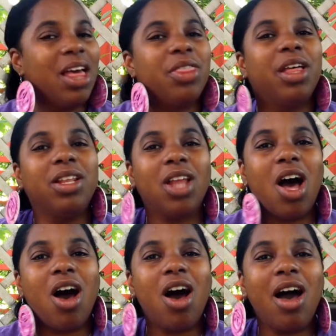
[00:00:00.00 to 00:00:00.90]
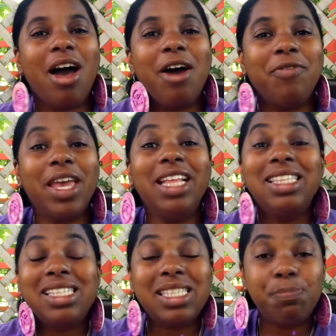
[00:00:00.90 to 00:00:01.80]
the law of
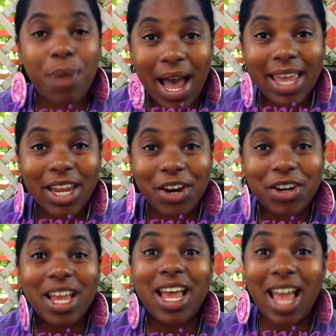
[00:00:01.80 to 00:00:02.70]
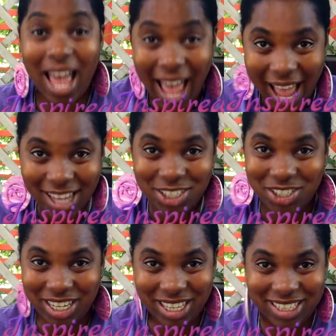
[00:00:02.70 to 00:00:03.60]
inspired
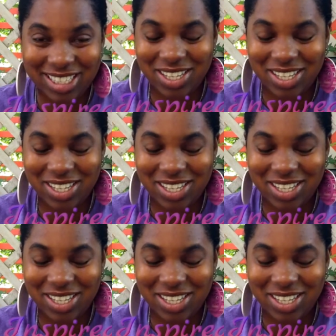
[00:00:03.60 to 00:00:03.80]
actions.